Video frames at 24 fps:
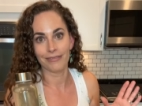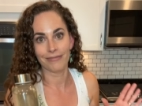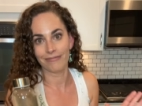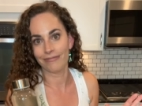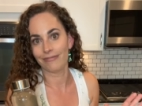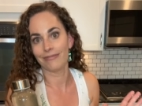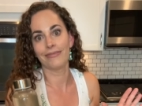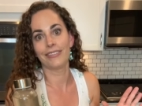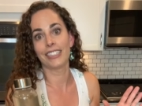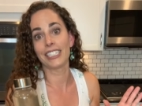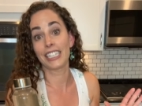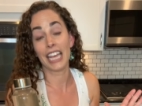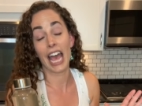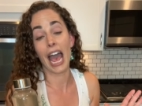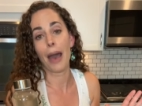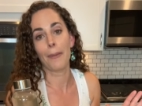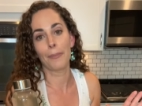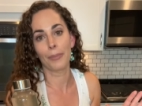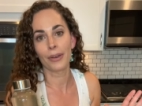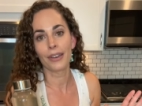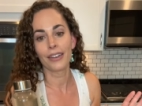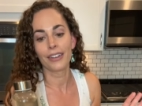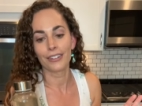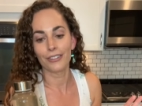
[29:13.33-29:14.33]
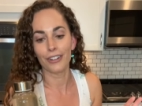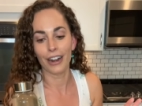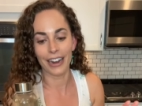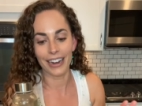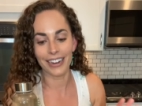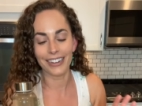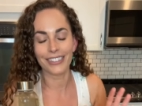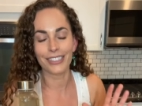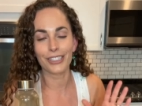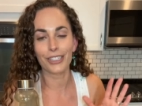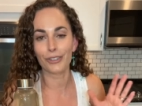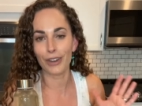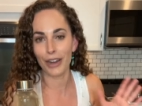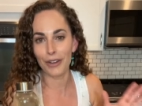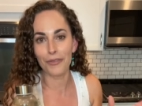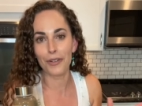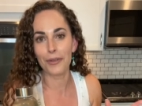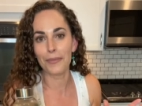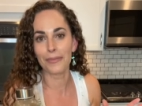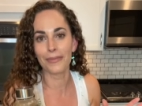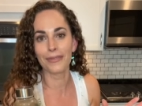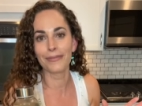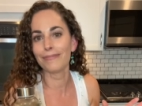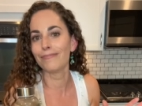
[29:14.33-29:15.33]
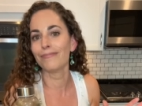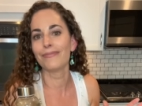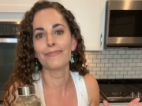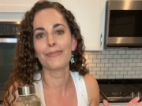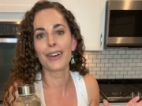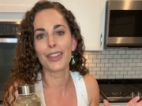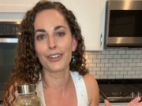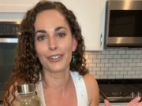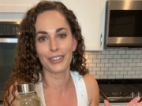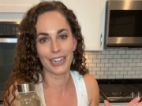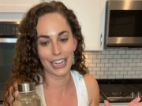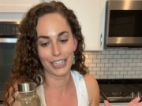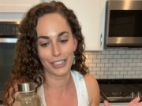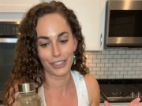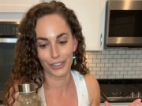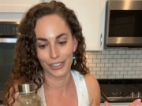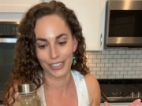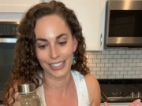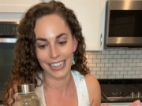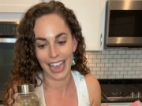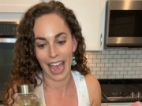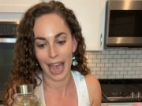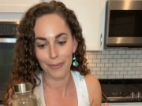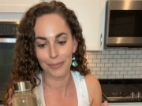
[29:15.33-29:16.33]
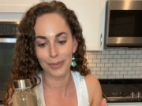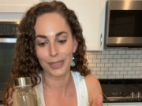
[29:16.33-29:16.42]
the tap, right? Straight from Mother Nature's tap.